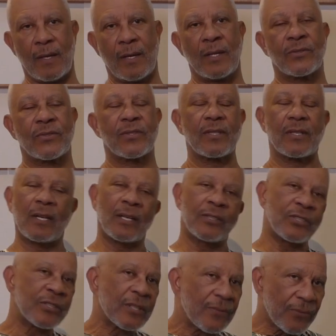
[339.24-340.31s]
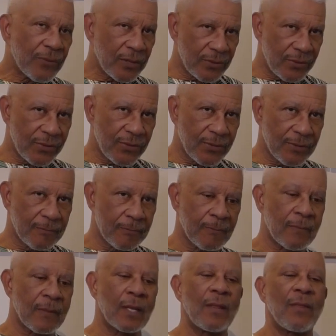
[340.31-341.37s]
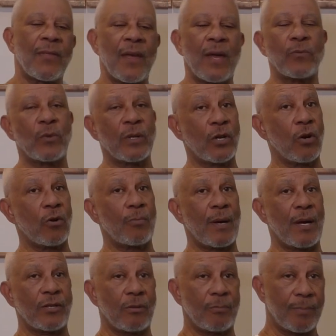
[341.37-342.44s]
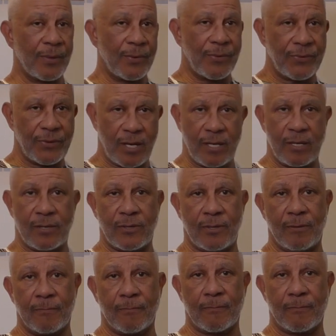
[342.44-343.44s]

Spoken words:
It's a difference. Then we go by your birth date.